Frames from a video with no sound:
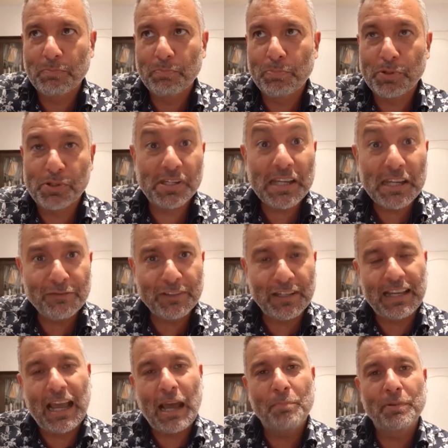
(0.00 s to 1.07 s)
perceive
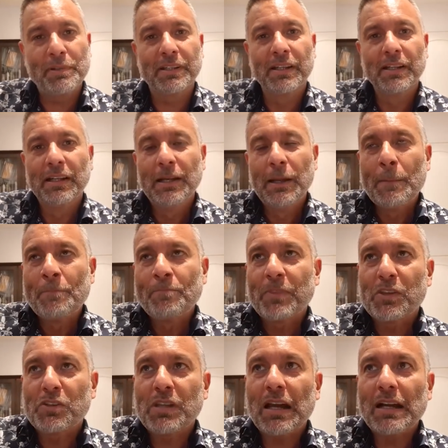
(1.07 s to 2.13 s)
they happened.
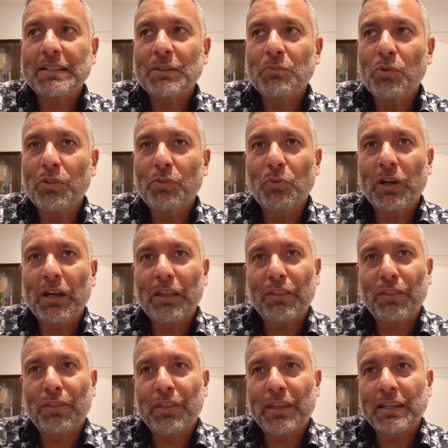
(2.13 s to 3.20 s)
Starting with what I
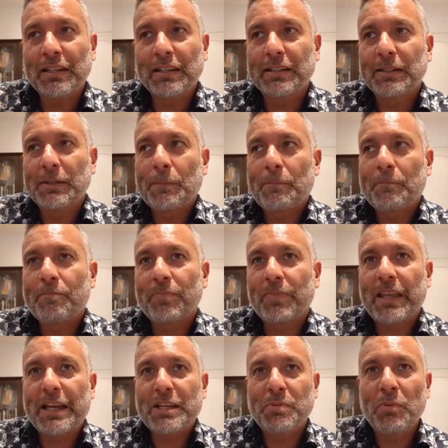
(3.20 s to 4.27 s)
think
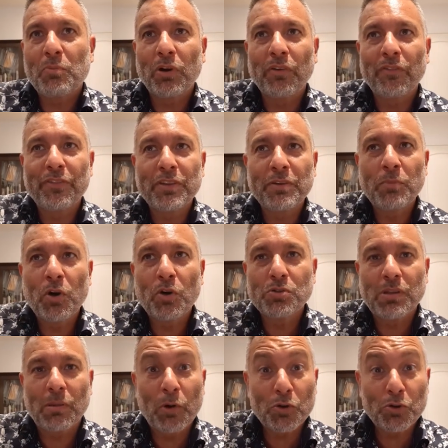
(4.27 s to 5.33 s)
has been one of the
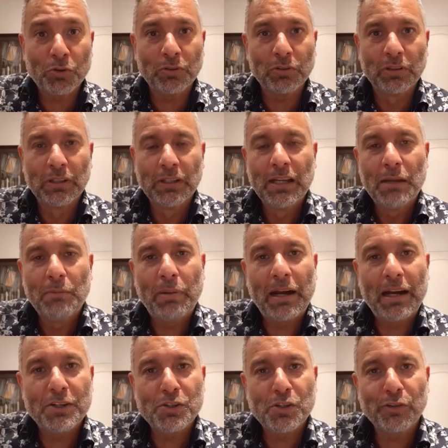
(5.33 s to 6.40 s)
most emotional
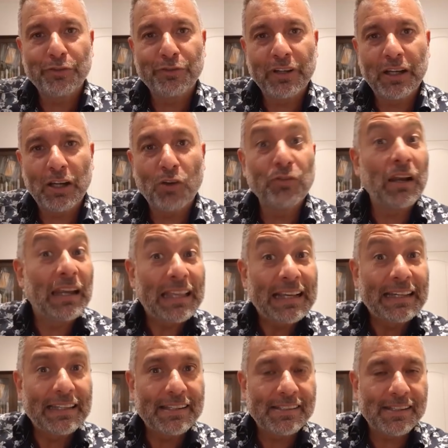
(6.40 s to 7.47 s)
parts of La
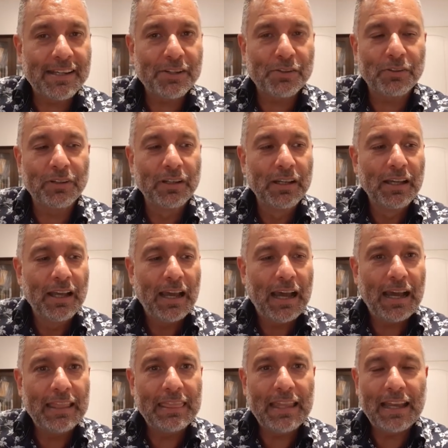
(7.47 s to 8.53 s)
Liga this season.
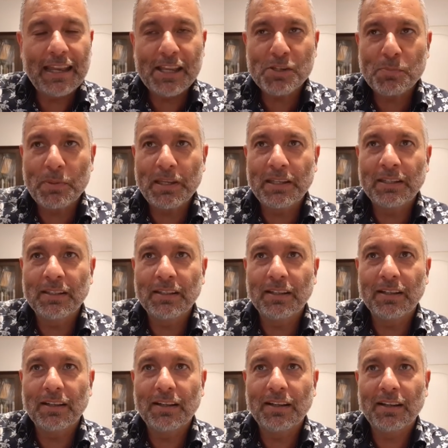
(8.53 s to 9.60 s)
And that has been
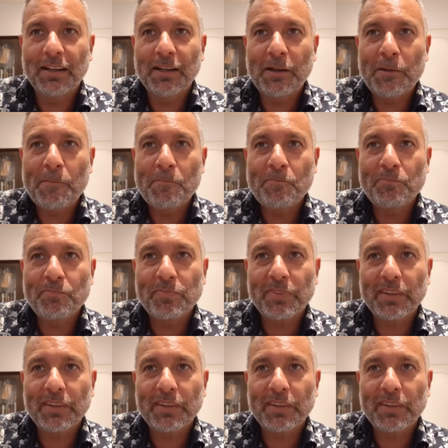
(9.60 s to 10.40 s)
Unai